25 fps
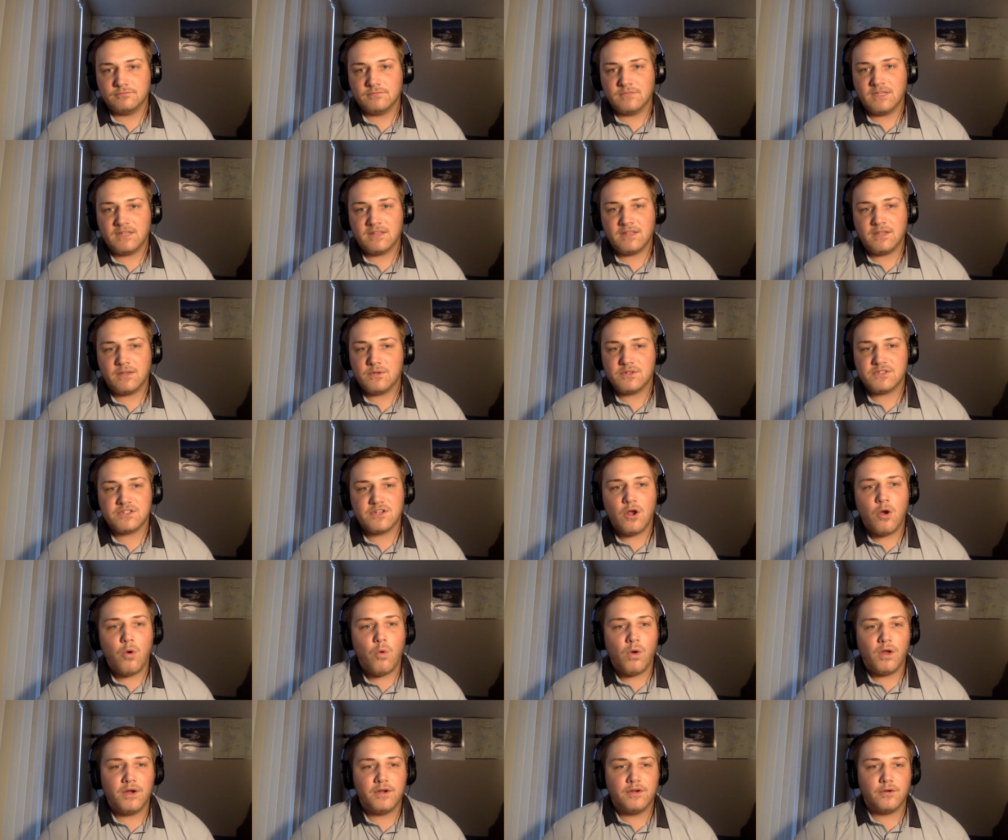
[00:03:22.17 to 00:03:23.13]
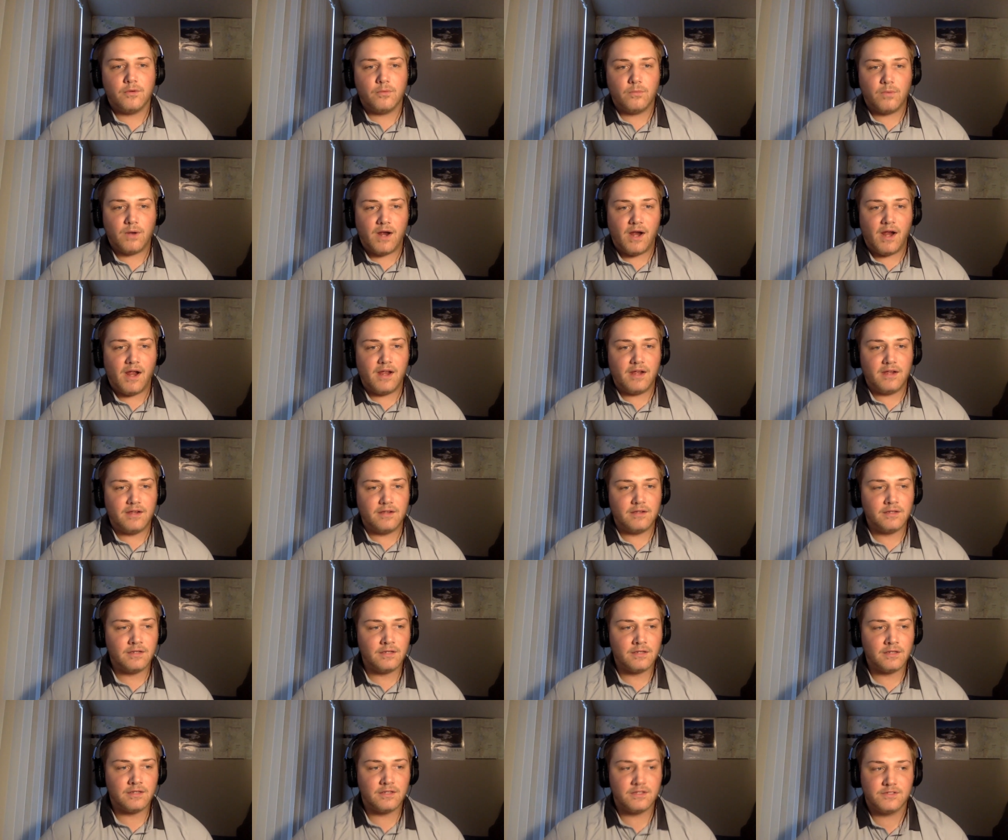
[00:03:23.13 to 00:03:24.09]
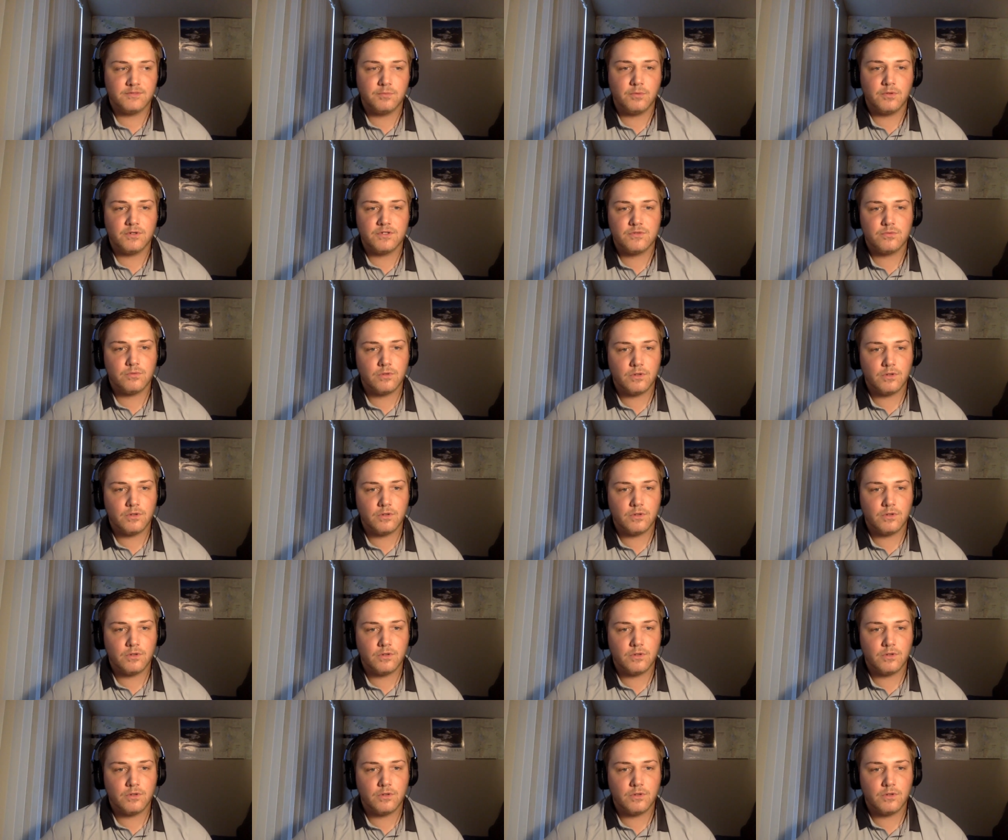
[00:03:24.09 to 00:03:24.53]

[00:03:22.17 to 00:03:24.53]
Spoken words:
there was no wonder why the sports